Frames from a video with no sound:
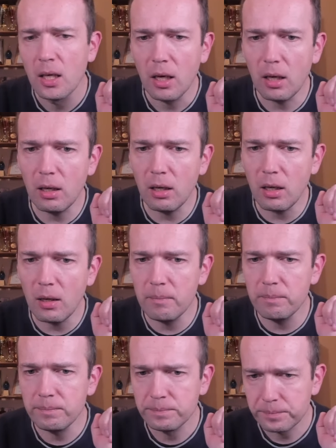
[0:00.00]

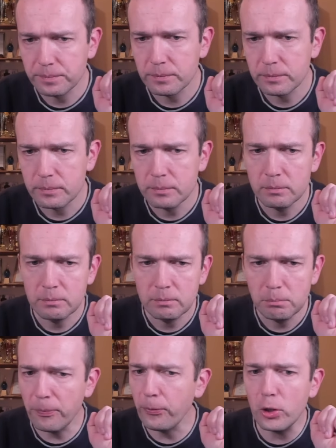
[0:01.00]
h3,
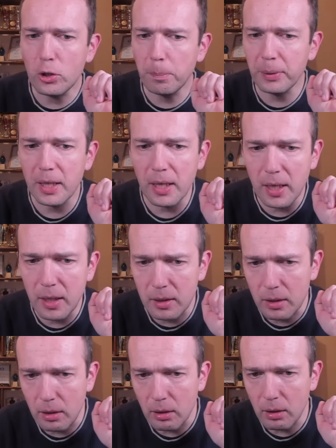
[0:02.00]
before you play